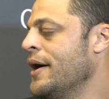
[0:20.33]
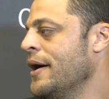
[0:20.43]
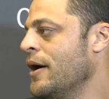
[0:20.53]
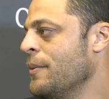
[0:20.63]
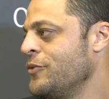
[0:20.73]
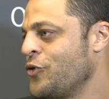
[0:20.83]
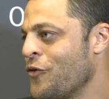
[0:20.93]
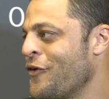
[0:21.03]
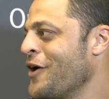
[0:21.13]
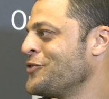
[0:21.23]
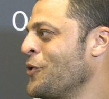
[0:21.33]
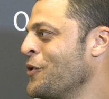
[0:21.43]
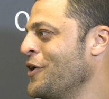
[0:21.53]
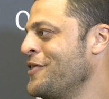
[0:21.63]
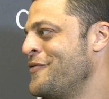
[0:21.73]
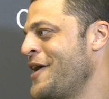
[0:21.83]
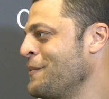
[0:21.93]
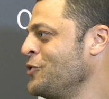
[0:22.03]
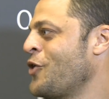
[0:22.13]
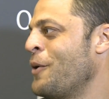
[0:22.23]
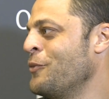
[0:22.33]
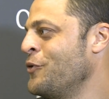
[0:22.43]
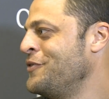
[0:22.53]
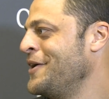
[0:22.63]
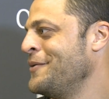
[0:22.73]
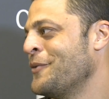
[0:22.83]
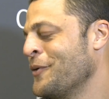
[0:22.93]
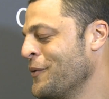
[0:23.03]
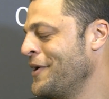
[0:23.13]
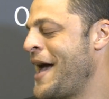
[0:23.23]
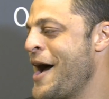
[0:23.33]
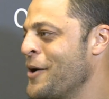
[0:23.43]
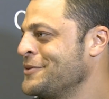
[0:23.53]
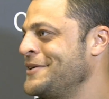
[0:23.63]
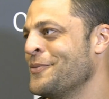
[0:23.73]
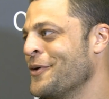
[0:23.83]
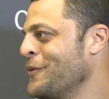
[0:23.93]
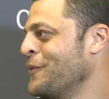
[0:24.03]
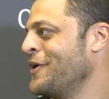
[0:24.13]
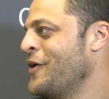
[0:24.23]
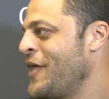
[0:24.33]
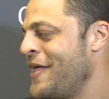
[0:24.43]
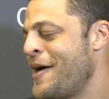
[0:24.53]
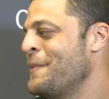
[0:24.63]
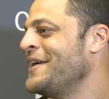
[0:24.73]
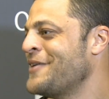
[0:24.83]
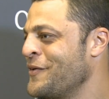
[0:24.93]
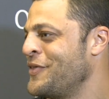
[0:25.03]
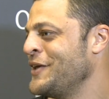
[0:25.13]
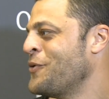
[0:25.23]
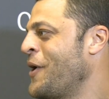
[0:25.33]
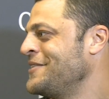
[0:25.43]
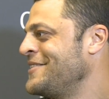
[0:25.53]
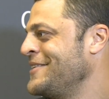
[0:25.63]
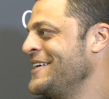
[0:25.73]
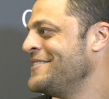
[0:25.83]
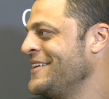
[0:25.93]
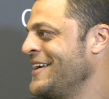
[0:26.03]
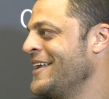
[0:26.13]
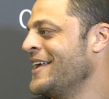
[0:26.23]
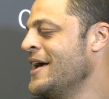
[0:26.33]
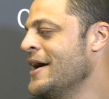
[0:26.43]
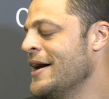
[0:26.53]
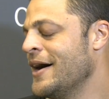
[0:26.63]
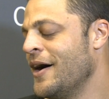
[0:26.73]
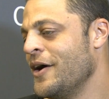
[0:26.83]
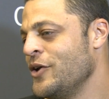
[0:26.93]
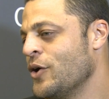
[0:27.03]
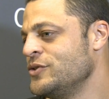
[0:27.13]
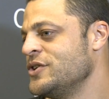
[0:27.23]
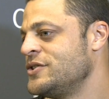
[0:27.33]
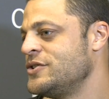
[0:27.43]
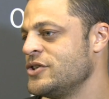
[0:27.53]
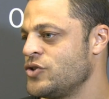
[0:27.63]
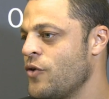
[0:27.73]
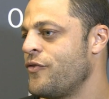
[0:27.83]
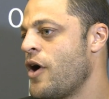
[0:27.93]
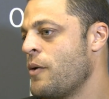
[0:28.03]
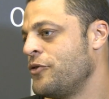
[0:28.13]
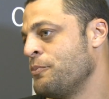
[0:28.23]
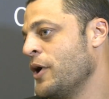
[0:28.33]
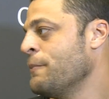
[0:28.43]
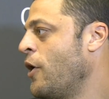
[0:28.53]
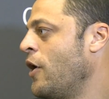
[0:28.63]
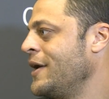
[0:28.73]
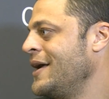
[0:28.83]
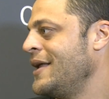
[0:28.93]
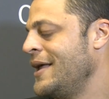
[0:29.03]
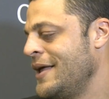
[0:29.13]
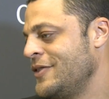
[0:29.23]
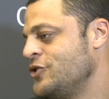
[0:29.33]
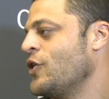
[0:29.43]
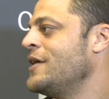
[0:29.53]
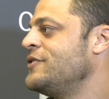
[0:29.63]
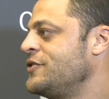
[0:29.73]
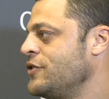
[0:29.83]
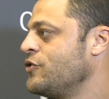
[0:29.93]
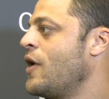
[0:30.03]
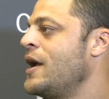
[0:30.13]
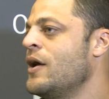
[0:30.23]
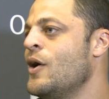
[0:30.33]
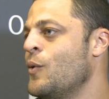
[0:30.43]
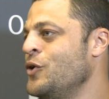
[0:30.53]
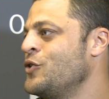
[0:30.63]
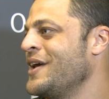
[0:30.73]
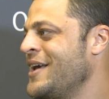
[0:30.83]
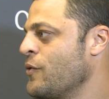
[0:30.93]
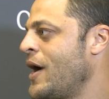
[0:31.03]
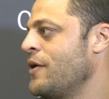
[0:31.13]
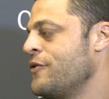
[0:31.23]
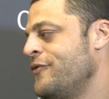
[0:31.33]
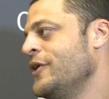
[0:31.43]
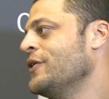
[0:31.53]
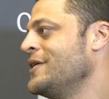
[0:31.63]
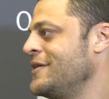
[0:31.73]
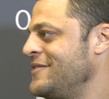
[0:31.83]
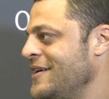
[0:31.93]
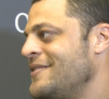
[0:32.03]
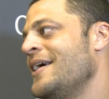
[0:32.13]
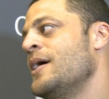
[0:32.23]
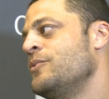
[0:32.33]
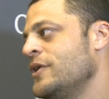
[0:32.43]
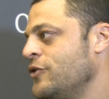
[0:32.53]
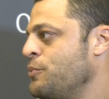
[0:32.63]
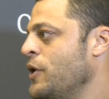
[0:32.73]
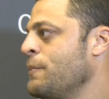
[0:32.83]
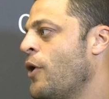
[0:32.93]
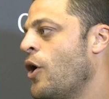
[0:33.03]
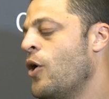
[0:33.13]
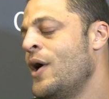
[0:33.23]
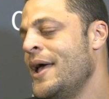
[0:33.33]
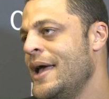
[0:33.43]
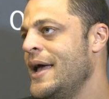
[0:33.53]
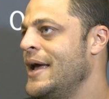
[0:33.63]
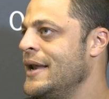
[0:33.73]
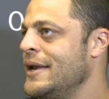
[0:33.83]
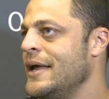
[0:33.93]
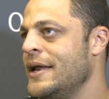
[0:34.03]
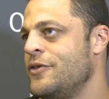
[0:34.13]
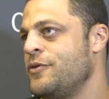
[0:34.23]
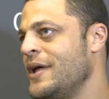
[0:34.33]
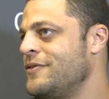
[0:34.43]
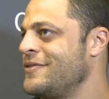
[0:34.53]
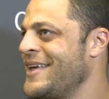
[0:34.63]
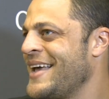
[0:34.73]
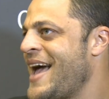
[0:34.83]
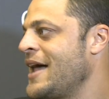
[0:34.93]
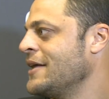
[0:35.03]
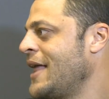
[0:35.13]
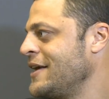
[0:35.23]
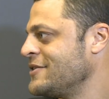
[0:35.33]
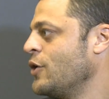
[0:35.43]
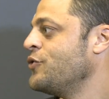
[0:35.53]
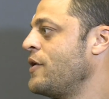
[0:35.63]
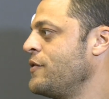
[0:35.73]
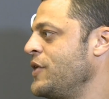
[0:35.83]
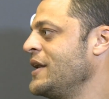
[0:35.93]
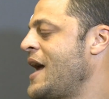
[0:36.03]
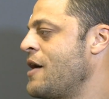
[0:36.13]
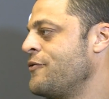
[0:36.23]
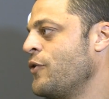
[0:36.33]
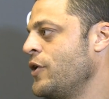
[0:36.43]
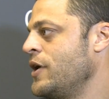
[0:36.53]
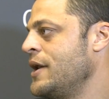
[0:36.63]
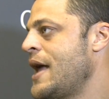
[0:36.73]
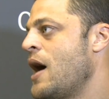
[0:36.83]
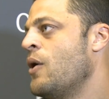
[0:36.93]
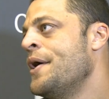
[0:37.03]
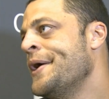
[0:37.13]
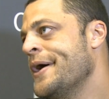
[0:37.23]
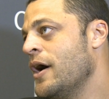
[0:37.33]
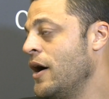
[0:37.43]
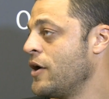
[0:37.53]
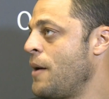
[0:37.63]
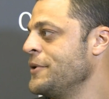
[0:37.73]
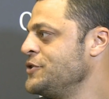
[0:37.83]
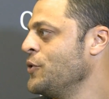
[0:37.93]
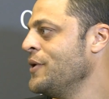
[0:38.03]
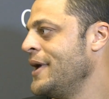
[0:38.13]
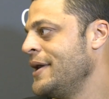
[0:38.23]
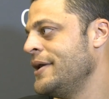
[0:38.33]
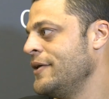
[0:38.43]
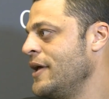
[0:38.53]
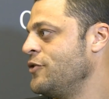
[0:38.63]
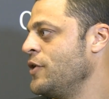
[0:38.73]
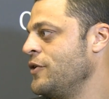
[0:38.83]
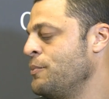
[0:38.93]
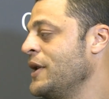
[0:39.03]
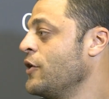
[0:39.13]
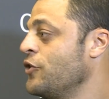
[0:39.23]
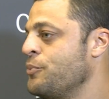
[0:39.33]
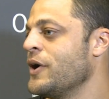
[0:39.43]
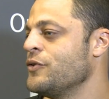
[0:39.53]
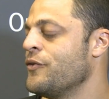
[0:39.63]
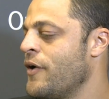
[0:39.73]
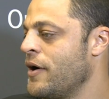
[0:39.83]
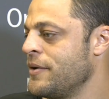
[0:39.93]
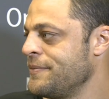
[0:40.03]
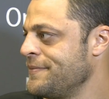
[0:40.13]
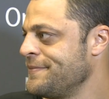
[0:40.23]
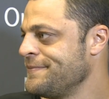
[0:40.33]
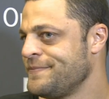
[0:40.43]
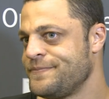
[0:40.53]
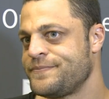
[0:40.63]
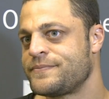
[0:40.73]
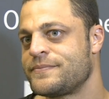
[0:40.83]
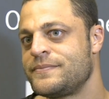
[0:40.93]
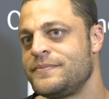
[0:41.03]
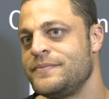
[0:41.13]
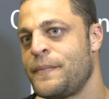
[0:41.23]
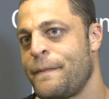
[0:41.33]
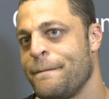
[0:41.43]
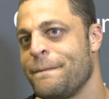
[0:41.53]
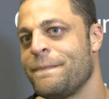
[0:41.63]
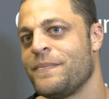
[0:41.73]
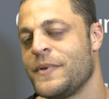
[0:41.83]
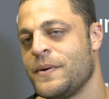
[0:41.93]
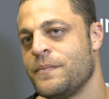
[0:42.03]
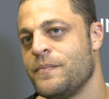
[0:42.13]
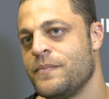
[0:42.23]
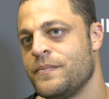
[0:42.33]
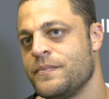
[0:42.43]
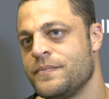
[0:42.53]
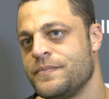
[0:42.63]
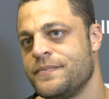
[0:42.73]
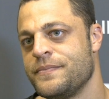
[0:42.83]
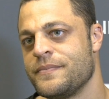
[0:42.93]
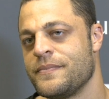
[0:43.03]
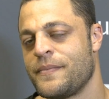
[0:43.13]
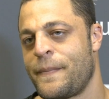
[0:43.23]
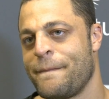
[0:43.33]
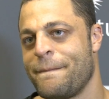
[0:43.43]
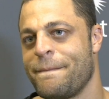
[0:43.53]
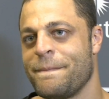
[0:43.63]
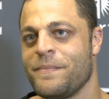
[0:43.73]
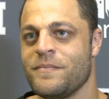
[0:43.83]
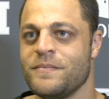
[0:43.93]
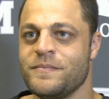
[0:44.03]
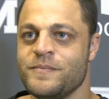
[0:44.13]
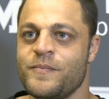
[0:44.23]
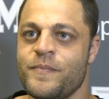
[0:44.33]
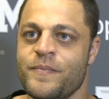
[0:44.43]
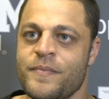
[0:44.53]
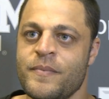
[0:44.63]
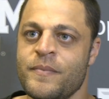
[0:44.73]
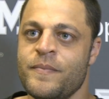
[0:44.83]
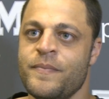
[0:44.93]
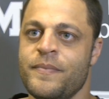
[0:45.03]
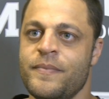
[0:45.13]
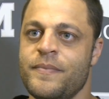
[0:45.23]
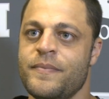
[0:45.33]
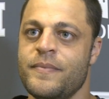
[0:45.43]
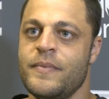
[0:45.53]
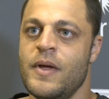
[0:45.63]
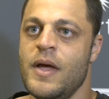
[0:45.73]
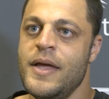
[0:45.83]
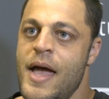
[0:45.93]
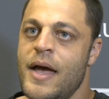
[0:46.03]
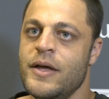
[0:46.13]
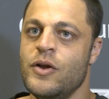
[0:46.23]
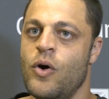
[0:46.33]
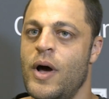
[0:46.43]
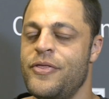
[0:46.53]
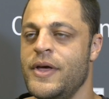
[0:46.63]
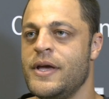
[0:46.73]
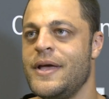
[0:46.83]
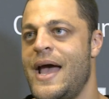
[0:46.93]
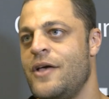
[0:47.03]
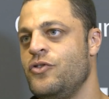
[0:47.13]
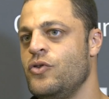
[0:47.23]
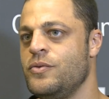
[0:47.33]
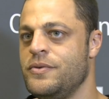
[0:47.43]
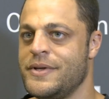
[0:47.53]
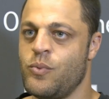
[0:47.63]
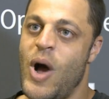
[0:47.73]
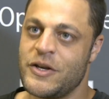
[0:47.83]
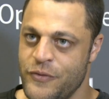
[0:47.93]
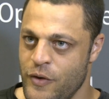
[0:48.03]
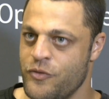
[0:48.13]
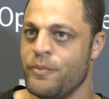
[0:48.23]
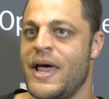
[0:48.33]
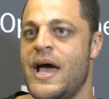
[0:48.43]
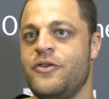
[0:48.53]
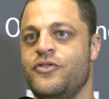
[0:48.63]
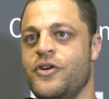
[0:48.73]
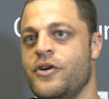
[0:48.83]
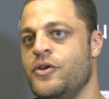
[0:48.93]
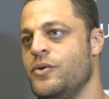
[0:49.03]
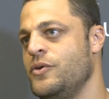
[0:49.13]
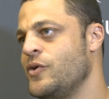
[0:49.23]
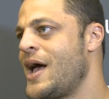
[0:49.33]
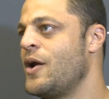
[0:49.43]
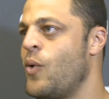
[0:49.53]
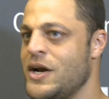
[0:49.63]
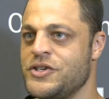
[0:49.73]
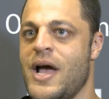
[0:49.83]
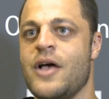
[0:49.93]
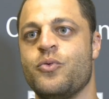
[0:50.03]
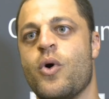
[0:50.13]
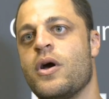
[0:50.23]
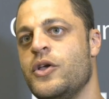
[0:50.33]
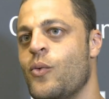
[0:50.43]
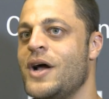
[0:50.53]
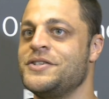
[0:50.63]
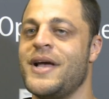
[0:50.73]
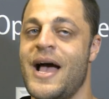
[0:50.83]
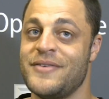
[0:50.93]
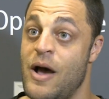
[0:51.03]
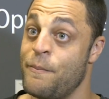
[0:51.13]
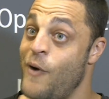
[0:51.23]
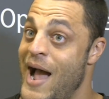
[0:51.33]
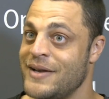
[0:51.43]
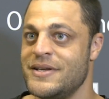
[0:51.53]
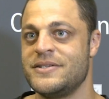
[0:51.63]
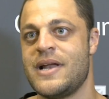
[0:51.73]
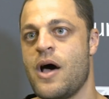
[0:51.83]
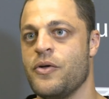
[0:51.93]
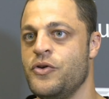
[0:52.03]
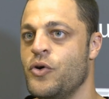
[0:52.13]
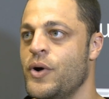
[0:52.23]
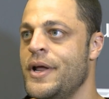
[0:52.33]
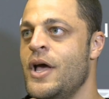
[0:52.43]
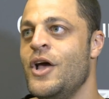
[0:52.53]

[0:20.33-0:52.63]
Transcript: Um, so far, so good. The family's all moved in. We're, we're in a house, and we're, we're you know that, that makes everything twice as easy. And uh, you know, just, just so far with spring ball, it, it, the transition's great when you can get right on the field into 6 a.m.s into spring ball, and, and it's, it's, it kind of like slows everything down for you. And now uh, coming to an end, it, it's, it's been a good spring so far. Coach Olin Buchanan, Texas, do you have a feel for the uh for the quality of the, the hand you've been dealt. Yeah, you know, I think as you watch film from last year, you, you kind of watch the guys work, you watch the guys out in practice and how they're doing.